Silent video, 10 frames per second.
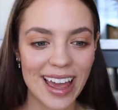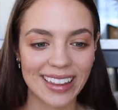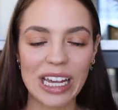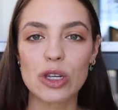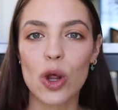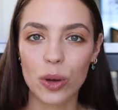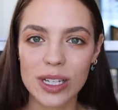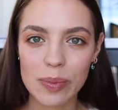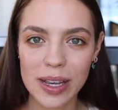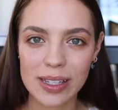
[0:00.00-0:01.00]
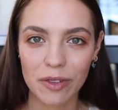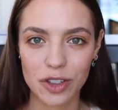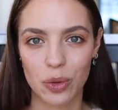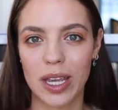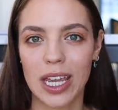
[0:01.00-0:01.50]
and like notice myself
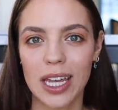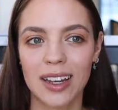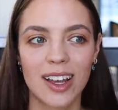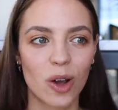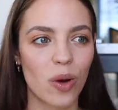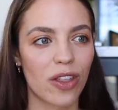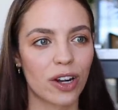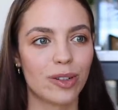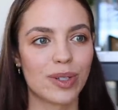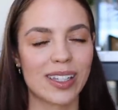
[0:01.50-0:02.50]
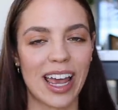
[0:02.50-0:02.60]
doing it, whether it was